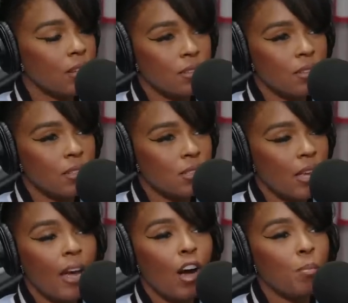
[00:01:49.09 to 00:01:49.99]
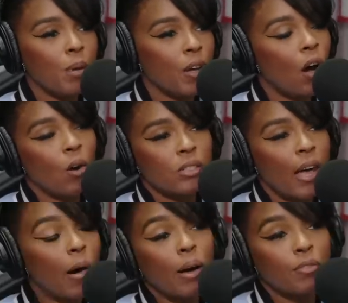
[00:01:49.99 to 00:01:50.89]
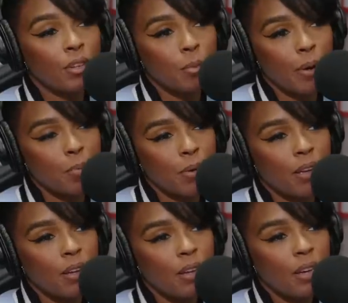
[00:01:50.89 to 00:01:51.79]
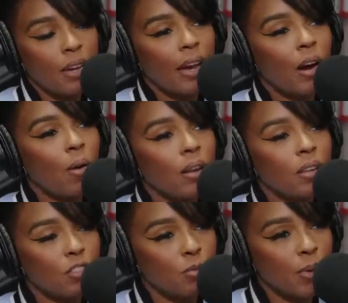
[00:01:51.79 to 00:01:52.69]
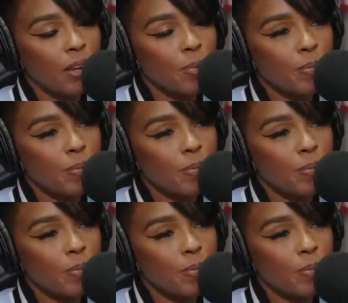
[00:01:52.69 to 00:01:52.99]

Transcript: the the say all be all is how I feel about me. How do you arrive at that me. though?